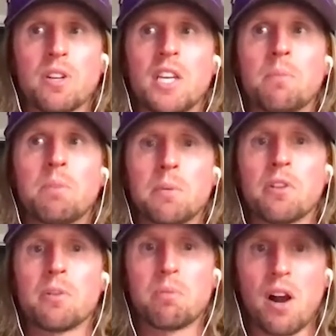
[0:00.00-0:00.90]
keep people
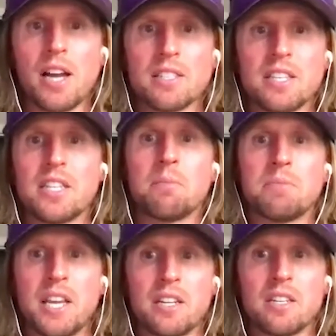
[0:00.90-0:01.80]
apprised and
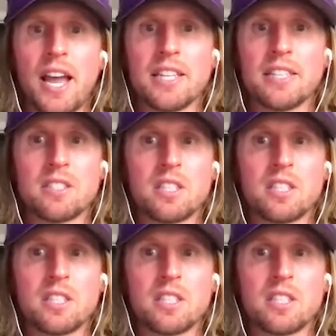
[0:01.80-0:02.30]
updated and,